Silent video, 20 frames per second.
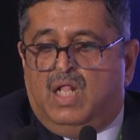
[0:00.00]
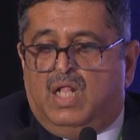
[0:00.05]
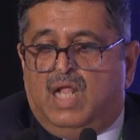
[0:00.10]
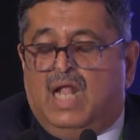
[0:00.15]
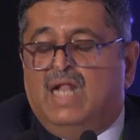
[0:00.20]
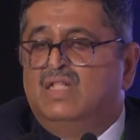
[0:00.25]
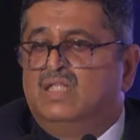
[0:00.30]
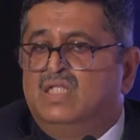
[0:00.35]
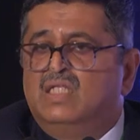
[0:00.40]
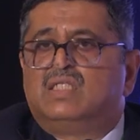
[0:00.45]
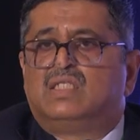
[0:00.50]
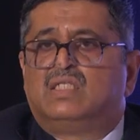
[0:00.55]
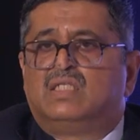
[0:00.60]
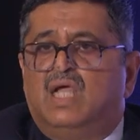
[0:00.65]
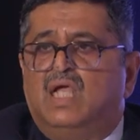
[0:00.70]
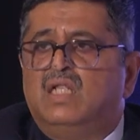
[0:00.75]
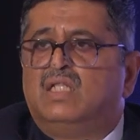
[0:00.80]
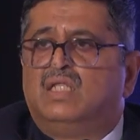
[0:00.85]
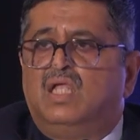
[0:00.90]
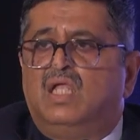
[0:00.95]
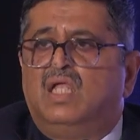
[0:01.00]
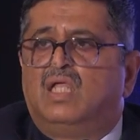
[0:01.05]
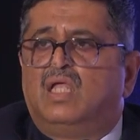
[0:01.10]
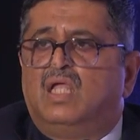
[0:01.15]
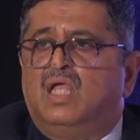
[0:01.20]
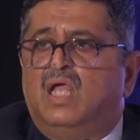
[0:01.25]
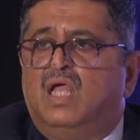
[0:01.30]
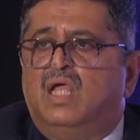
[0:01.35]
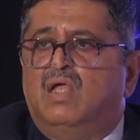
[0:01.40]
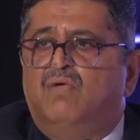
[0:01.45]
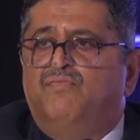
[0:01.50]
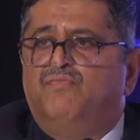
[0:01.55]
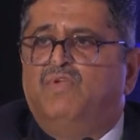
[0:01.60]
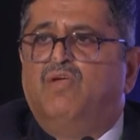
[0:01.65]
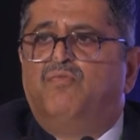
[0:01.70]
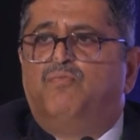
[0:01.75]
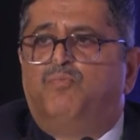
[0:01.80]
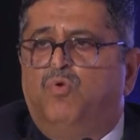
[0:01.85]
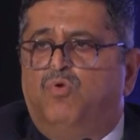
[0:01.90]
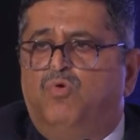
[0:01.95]
And this, I think, we
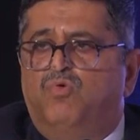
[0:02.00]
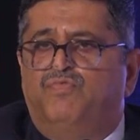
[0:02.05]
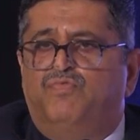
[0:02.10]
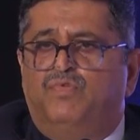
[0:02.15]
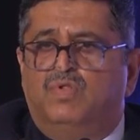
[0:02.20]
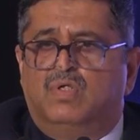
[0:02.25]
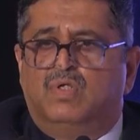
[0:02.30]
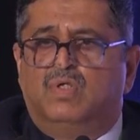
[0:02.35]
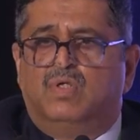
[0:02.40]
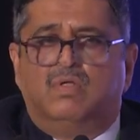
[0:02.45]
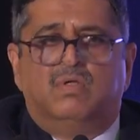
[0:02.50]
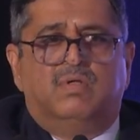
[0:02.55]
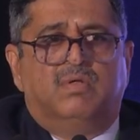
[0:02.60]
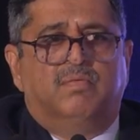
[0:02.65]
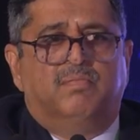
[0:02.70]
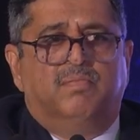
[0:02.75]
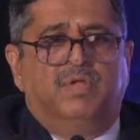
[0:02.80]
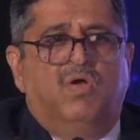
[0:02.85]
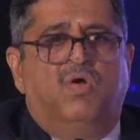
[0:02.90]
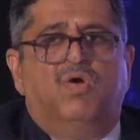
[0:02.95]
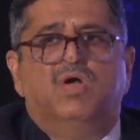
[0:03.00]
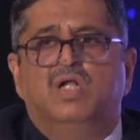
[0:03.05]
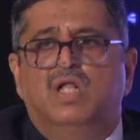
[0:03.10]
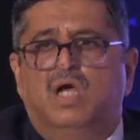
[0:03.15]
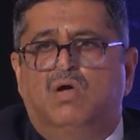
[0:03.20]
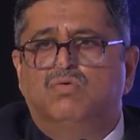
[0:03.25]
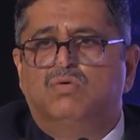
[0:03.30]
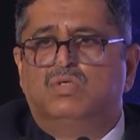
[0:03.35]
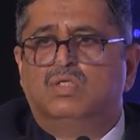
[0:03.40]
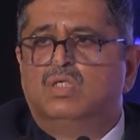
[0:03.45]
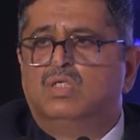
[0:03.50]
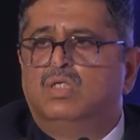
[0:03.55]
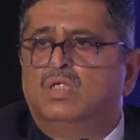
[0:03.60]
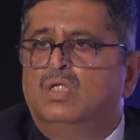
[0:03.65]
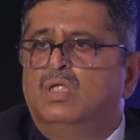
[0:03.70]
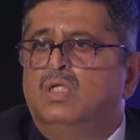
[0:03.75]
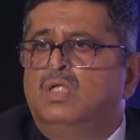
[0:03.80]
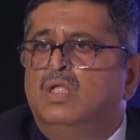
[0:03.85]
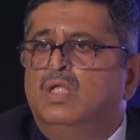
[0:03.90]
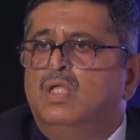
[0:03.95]
have proved beyond doubt.
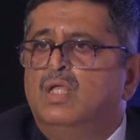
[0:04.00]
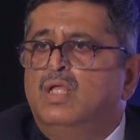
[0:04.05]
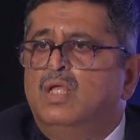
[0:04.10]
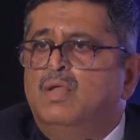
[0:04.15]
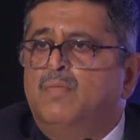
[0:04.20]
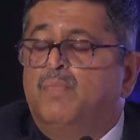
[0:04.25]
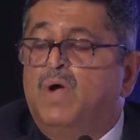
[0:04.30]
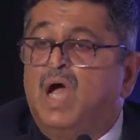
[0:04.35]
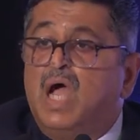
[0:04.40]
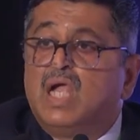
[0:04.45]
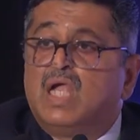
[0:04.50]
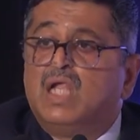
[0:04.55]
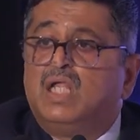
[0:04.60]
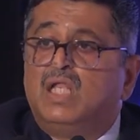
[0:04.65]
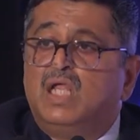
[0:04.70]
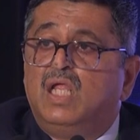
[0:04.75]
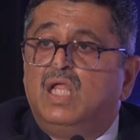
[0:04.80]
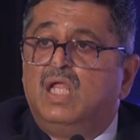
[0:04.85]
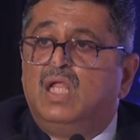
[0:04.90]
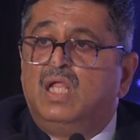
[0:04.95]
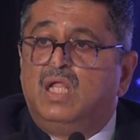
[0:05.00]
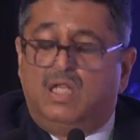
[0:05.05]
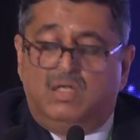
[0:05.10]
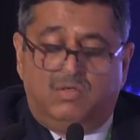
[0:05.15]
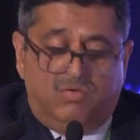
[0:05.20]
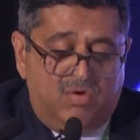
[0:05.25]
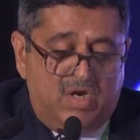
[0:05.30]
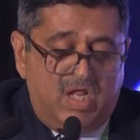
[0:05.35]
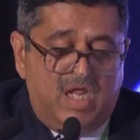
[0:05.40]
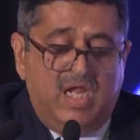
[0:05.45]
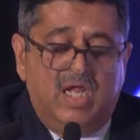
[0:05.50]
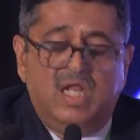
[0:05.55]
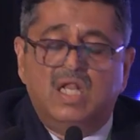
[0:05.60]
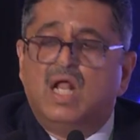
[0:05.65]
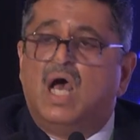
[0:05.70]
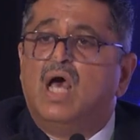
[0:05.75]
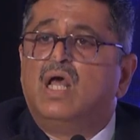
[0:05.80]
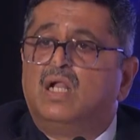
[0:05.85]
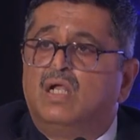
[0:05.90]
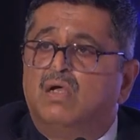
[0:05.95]
Marketing today in
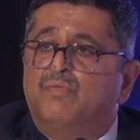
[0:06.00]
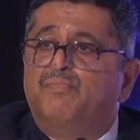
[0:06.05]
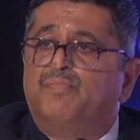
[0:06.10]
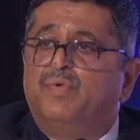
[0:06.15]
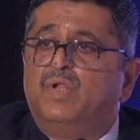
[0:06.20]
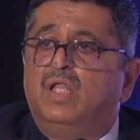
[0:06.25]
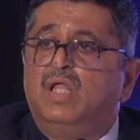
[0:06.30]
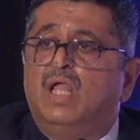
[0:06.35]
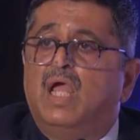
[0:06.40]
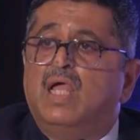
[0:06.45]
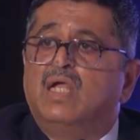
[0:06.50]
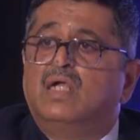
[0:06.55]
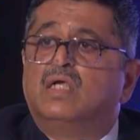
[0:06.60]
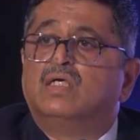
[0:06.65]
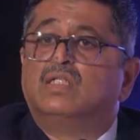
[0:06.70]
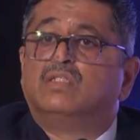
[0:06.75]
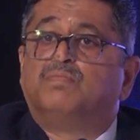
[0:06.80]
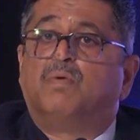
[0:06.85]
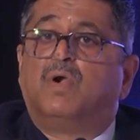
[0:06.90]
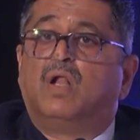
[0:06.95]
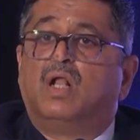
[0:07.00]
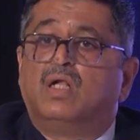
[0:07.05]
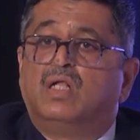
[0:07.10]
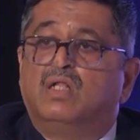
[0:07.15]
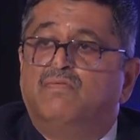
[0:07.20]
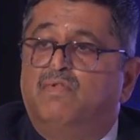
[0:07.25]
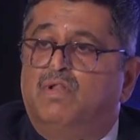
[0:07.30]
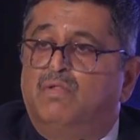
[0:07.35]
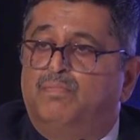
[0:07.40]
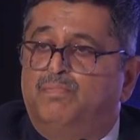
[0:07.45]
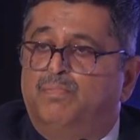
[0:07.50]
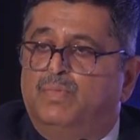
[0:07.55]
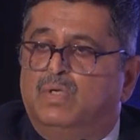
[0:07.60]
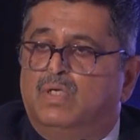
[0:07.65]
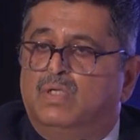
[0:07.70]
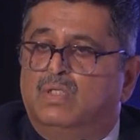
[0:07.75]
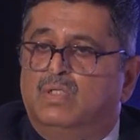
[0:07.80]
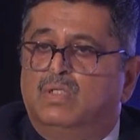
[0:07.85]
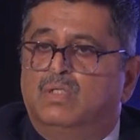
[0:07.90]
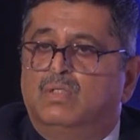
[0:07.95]
our company anchors product development.
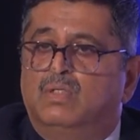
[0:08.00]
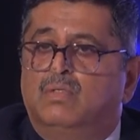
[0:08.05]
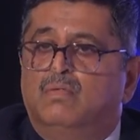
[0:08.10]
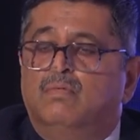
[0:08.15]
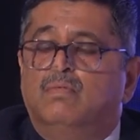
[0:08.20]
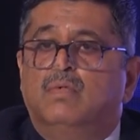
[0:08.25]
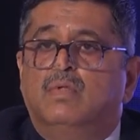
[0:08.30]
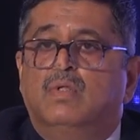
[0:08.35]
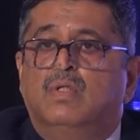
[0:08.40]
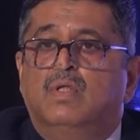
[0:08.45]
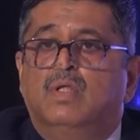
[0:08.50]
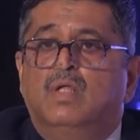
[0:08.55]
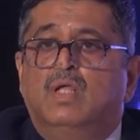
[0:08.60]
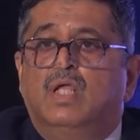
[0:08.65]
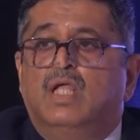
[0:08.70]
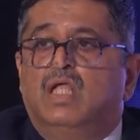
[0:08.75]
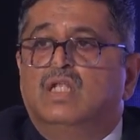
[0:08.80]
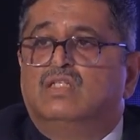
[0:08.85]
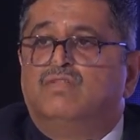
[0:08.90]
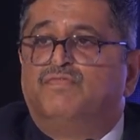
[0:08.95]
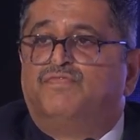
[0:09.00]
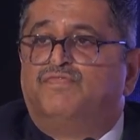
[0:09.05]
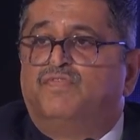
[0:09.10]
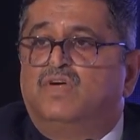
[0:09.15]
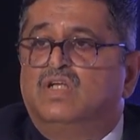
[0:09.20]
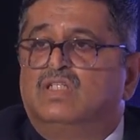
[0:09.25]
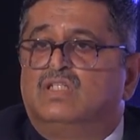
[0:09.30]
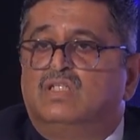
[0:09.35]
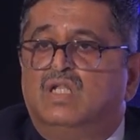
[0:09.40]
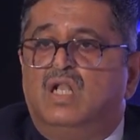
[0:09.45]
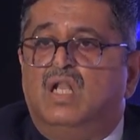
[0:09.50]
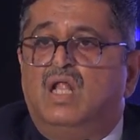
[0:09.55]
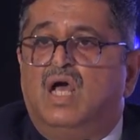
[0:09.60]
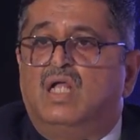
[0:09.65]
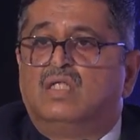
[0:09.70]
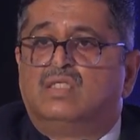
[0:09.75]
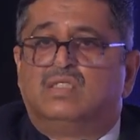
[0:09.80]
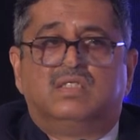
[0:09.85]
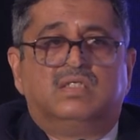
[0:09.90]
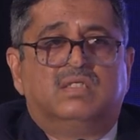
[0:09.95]
It's the first and
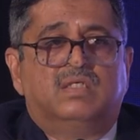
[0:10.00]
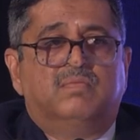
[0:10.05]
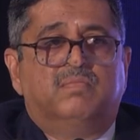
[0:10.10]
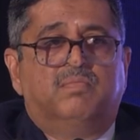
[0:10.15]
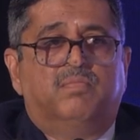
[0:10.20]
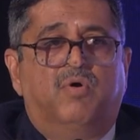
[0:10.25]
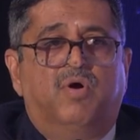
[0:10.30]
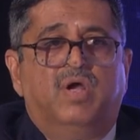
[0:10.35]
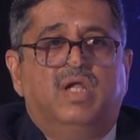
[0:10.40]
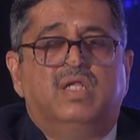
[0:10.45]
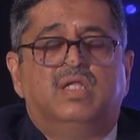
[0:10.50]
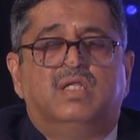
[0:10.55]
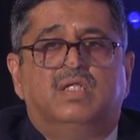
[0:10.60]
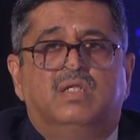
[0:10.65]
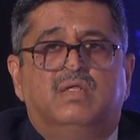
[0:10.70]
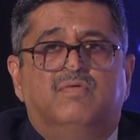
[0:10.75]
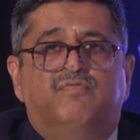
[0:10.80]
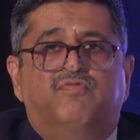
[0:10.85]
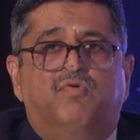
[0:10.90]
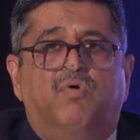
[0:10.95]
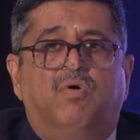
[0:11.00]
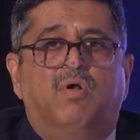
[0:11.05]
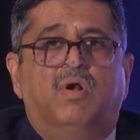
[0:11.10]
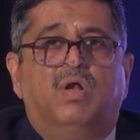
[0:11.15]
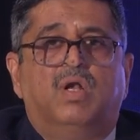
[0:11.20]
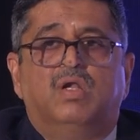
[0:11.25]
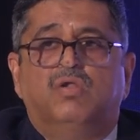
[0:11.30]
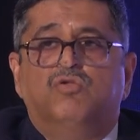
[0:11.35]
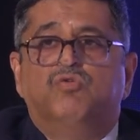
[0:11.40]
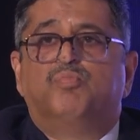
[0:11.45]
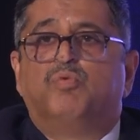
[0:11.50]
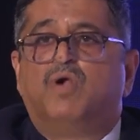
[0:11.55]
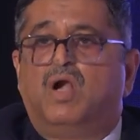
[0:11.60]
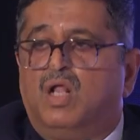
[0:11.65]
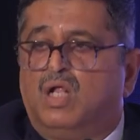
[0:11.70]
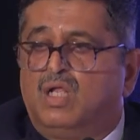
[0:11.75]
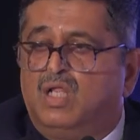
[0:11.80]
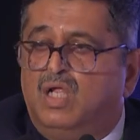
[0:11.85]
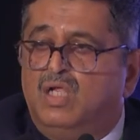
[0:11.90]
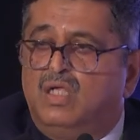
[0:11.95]
last point for new
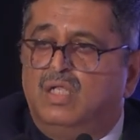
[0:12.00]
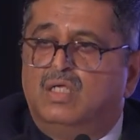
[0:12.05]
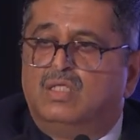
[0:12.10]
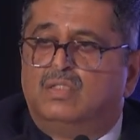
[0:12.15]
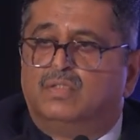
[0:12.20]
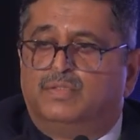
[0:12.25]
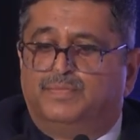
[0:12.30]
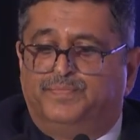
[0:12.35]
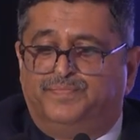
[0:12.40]
product ideas.